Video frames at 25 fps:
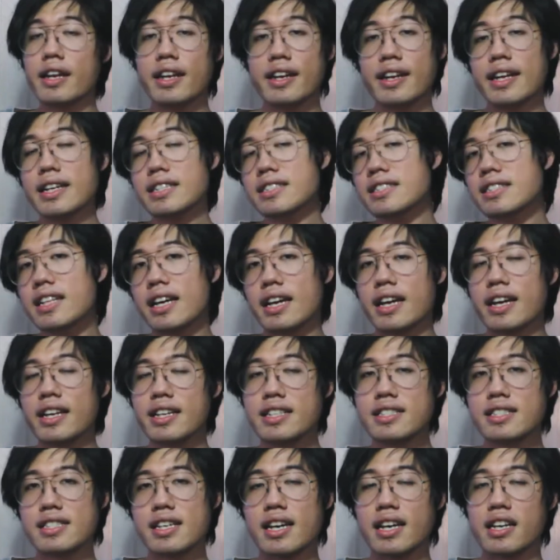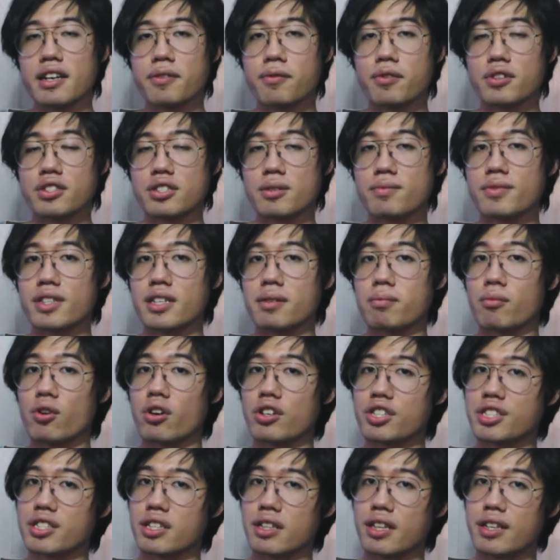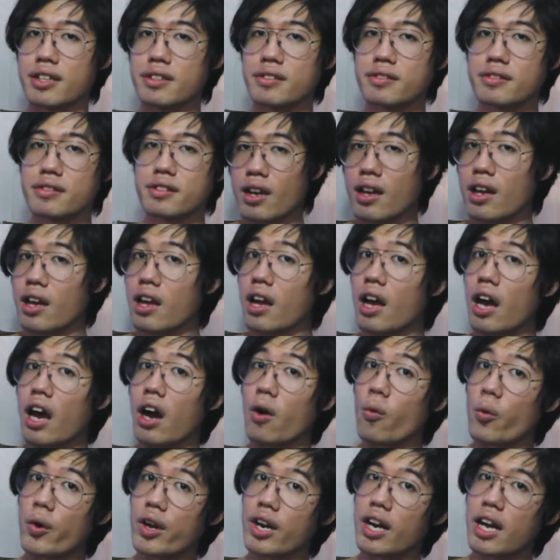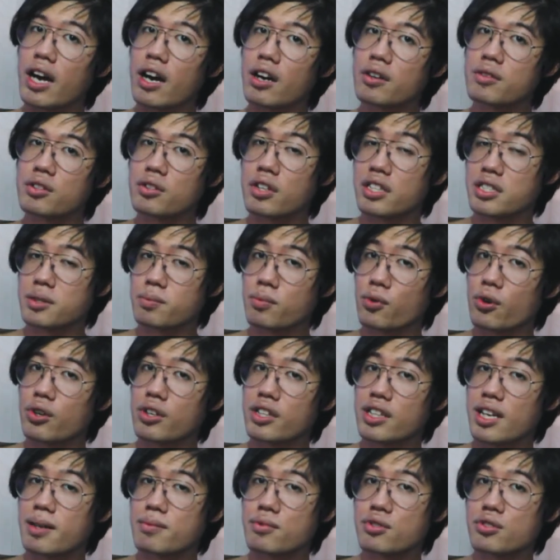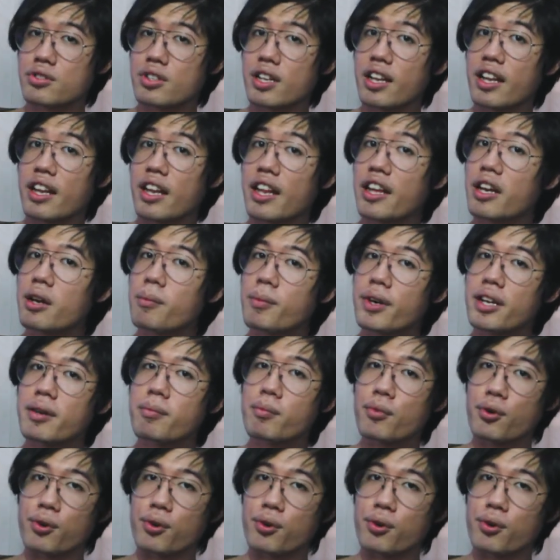The next night I decided for something more chilling. I went out to explore the time suit a little bit